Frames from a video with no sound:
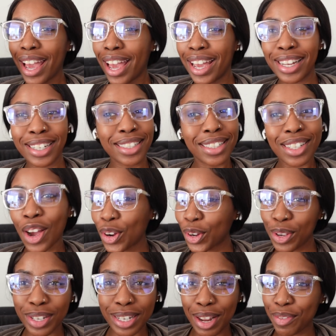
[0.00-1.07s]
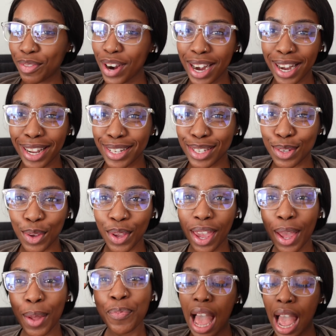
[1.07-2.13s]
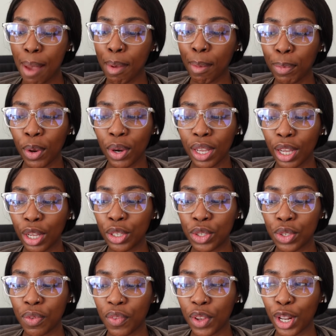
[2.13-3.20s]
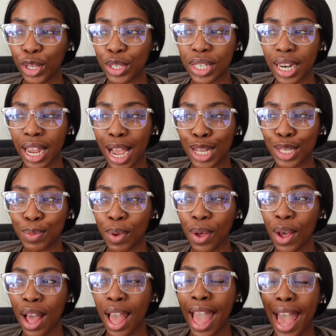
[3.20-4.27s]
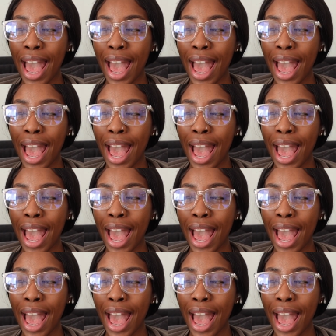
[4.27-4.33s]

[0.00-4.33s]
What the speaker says: And hot girls love Fridays, okay? I'm uploading a YouTube video today as well.